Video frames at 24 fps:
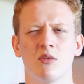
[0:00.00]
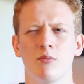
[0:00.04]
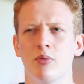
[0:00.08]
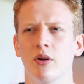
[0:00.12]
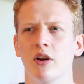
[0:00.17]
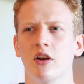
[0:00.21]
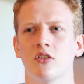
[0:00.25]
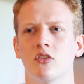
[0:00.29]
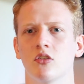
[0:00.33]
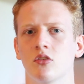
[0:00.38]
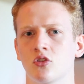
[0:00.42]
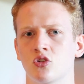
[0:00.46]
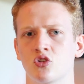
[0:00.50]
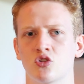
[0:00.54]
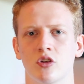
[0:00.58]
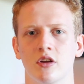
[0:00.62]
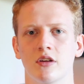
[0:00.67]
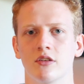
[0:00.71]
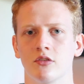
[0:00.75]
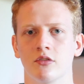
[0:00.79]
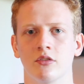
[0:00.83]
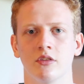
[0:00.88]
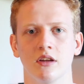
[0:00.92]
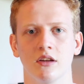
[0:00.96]
Compare it to the
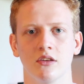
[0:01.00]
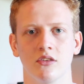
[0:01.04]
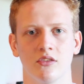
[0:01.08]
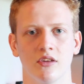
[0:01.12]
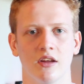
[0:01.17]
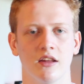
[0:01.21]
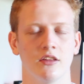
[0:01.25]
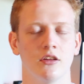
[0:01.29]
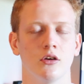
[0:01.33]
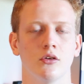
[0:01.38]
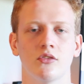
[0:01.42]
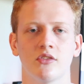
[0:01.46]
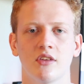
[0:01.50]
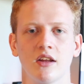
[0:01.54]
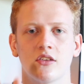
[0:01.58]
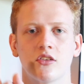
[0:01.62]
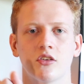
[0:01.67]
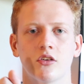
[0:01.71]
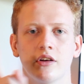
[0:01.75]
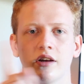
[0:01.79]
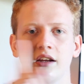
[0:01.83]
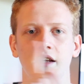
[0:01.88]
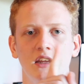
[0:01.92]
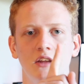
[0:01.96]
Stranger Things set. Those sets
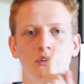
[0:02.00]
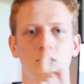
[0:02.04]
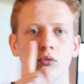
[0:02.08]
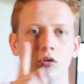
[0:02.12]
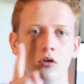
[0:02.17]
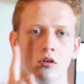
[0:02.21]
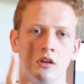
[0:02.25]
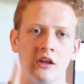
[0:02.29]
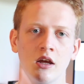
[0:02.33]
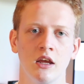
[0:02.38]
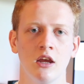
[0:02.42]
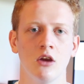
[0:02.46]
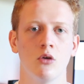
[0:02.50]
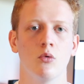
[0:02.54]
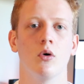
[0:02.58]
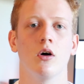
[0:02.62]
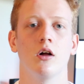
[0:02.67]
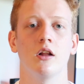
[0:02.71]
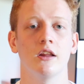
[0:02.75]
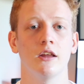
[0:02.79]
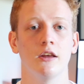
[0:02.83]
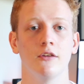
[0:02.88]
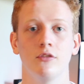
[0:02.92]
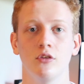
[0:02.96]
are equal.
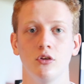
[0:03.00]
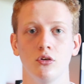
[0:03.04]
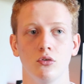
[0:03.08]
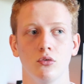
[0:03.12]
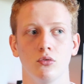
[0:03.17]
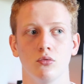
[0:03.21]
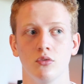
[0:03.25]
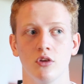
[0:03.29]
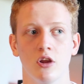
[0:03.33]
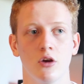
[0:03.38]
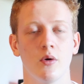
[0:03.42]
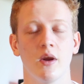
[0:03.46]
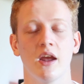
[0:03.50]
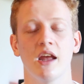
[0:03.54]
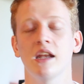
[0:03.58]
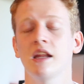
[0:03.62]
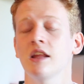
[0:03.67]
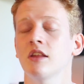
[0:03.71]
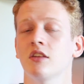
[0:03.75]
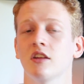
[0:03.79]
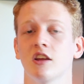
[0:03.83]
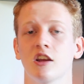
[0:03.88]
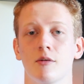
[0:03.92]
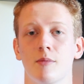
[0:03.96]
Well, if you know
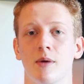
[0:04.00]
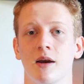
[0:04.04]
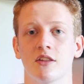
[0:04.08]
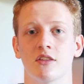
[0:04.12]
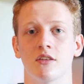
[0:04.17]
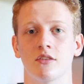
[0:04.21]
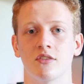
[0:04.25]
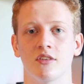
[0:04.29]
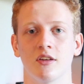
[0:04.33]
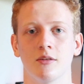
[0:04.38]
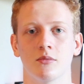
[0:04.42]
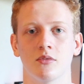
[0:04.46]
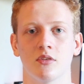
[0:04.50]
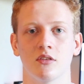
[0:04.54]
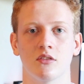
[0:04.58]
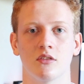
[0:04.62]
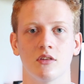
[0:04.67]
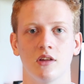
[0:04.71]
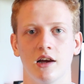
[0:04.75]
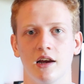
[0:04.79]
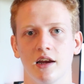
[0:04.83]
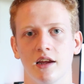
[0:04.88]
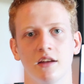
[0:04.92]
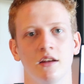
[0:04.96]
anything about the Simpsons
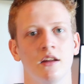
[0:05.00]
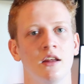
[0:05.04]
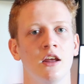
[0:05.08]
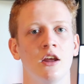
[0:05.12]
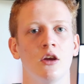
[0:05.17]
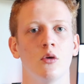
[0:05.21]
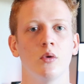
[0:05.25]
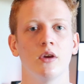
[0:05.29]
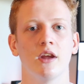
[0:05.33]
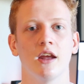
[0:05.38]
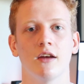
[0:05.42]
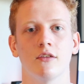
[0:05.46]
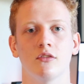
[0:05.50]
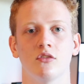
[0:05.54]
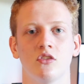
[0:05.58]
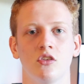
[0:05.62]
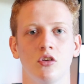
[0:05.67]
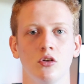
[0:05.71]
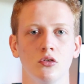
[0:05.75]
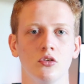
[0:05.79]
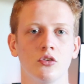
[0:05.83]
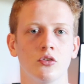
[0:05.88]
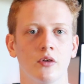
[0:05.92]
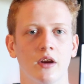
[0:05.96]
line, we have
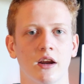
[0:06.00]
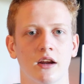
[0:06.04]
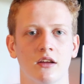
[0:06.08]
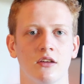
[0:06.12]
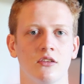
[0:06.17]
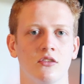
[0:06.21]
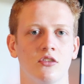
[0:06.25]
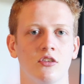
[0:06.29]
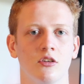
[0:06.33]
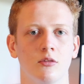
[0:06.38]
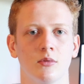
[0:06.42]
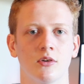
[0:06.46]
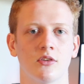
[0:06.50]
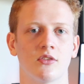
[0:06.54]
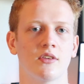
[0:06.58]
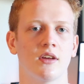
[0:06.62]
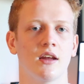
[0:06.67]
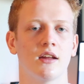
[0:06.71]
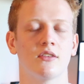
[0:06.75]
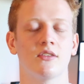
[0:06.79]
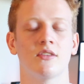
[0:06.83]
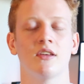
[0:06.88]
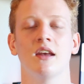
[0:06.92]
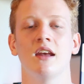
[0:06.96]
two direct-consumer
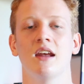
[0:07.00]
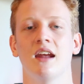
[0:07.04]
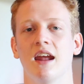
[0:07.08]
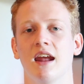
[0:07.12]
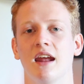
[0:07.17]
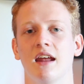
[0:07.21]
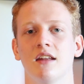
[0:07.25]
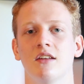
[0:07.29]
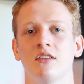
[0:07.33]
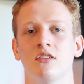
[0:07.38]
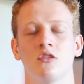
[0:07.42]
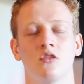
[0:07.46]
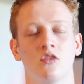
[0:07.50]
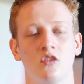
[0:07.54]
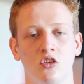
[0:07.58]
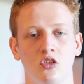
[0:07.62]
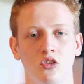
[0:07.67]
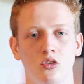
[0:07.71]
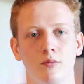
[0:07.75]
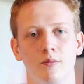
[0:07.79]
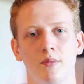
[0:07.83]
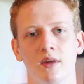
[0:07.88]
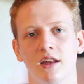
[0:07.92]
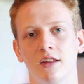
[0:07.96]
sets and
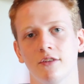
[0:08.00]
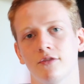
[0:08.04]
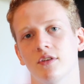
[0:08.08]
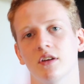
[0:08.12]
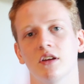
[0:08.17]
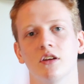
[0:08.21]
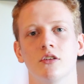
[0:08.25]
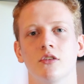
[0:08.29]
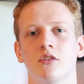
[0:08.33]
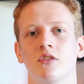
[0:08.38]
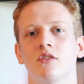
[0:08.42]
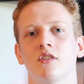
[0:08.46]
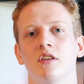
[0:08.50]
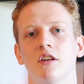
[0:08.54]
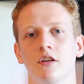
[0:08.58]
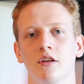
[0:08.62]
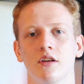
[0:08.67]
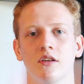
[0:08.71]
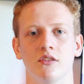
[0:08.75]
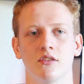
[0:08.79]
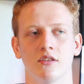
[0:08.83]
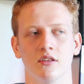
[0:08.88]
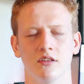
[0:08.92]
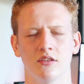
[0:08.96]
two minifigure
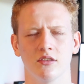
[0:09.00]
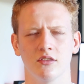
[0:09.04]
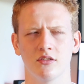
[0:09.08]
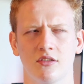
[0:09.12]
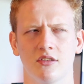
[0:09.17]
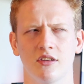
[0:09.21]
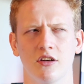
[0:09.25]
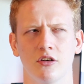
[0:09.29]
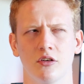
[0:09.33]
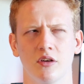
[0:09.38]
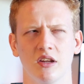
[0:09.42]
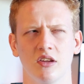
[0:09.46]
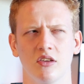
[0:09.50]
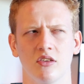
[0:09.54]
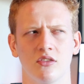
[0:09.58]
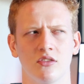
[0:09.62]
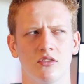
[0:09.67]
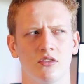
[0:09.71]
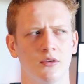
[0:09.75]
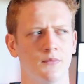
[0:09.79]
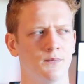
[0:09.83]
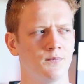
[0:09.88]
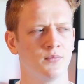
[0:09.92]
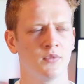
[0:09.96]
series,
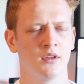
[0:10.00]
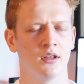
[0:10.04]
series.